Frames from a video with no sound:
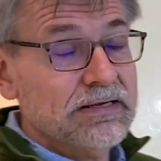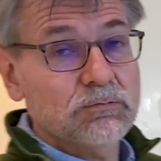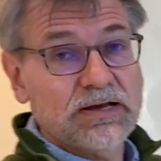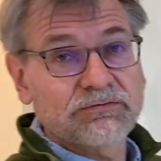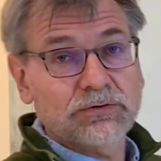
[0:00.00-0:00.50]

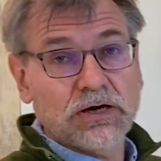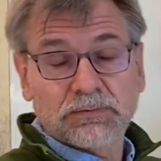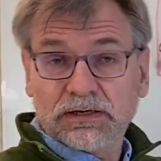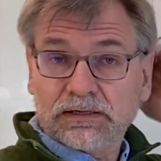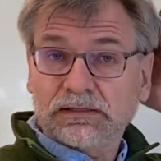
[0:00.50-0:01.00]
wave
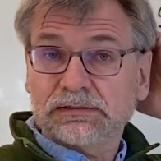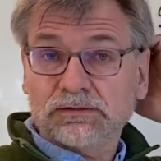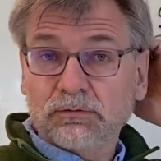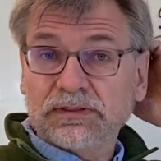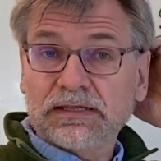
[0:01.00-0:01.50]
phenomena. It's the
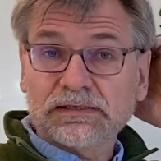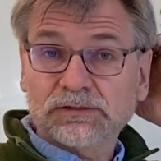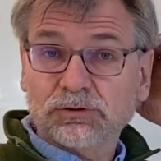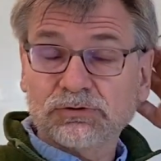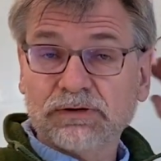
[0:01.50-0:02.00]
one that
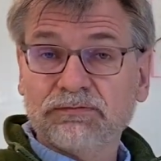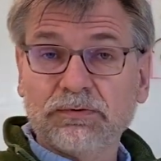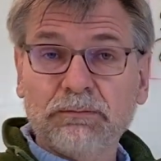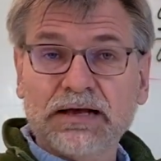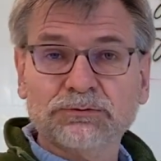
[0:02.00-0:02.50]
shows up
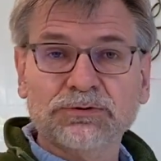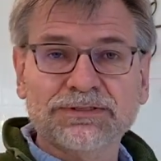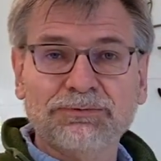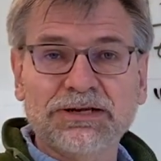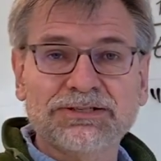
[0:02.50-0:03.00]
from Maxwell's
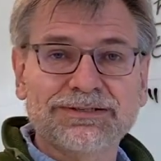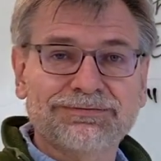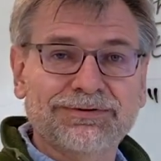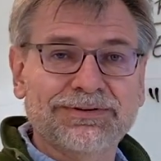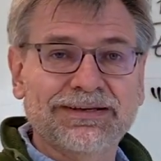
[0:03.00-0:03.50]
equations
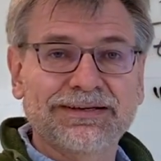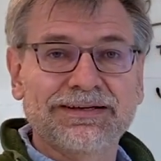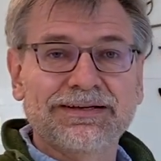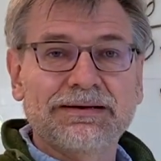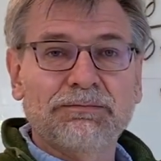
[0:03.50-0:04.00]
for the
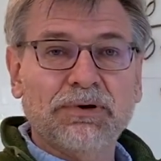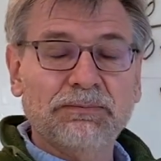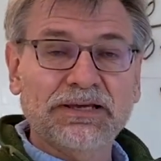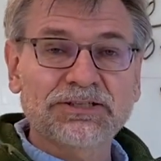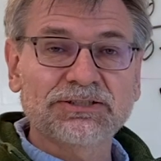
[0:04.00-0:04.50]

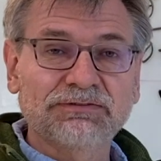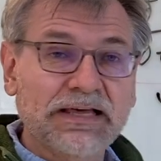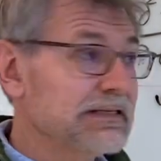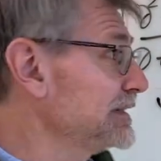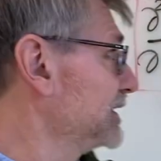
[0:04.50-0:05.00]
propagation of
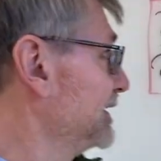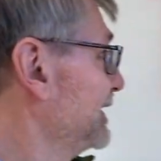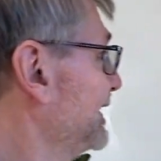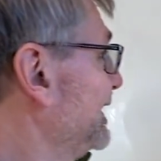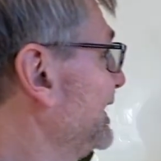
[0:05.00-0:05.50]
light.
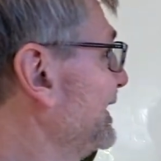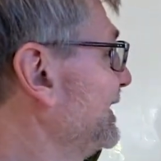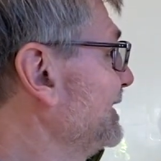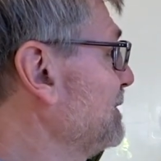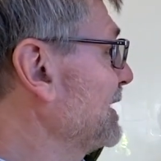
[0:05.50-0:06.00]

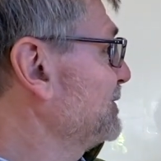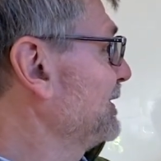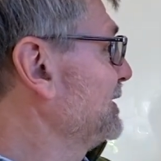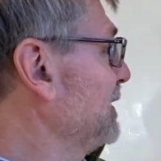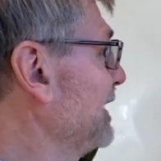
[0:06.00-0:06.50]
Maxwell
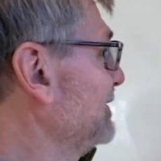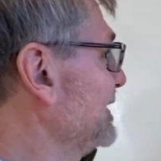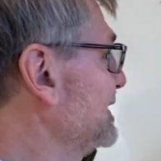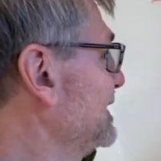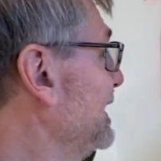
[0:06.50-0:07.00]
derived
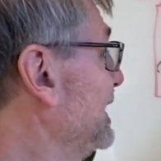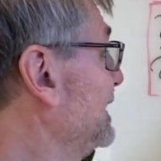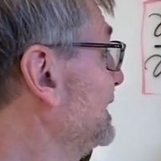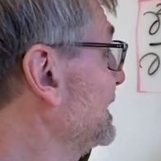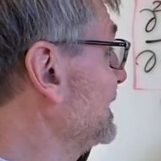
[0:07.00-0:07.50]

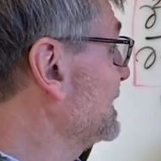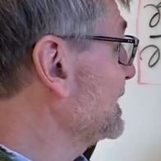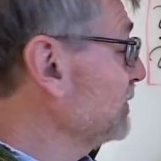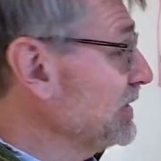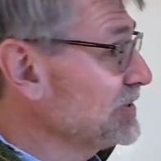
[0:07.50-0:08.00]
this
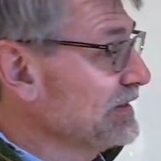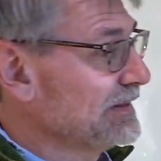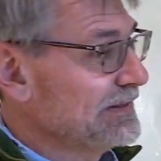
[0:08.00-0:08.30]
equation.